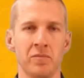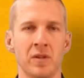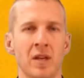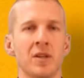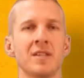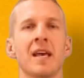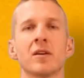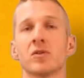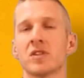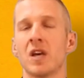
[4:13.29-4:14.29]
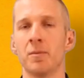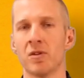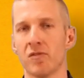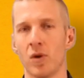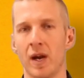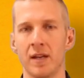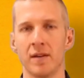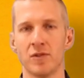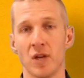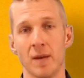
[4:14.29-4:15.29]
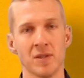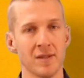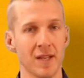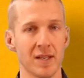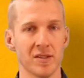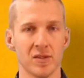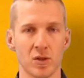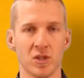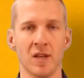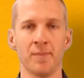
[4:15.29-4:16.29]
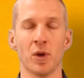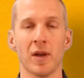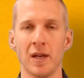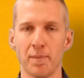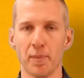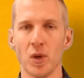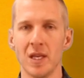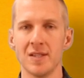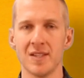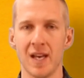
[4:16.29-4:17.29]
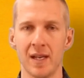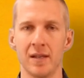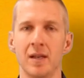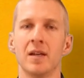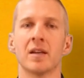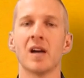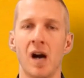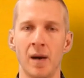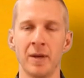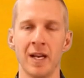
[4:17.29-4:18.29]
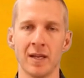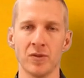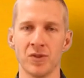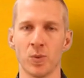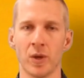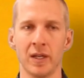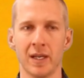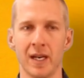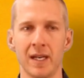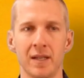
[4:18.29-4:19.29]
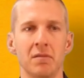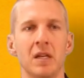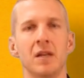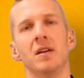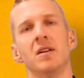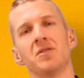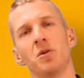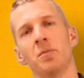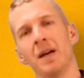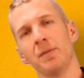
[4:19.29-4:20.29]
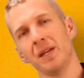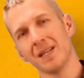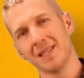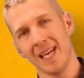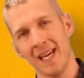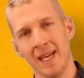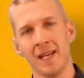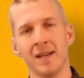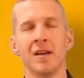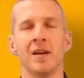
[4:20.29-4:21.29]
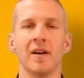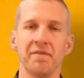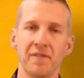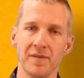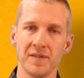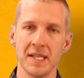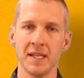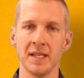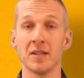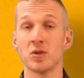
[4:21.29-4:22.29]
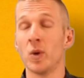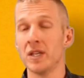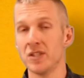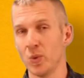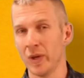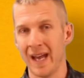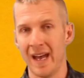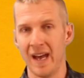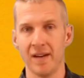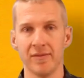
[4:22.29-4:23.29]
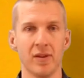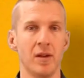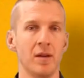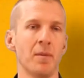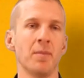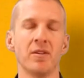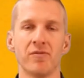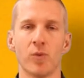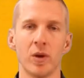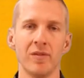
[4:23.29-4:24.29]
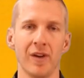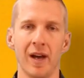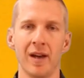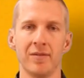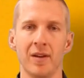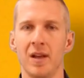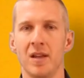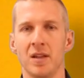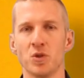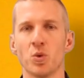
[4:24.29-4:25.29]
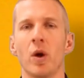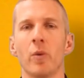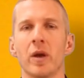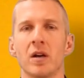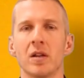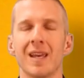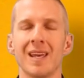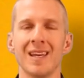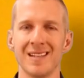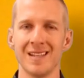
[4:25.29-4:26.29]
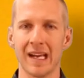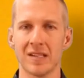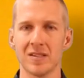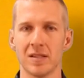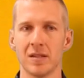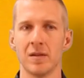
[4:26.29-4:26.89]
Now these angles come in a variety of shapes and sizes. There's some that are kind of preset common angles that we're going to cut. So it might be a 10, a 15, a 22 and a half, maybe a 45. These are what we call indexed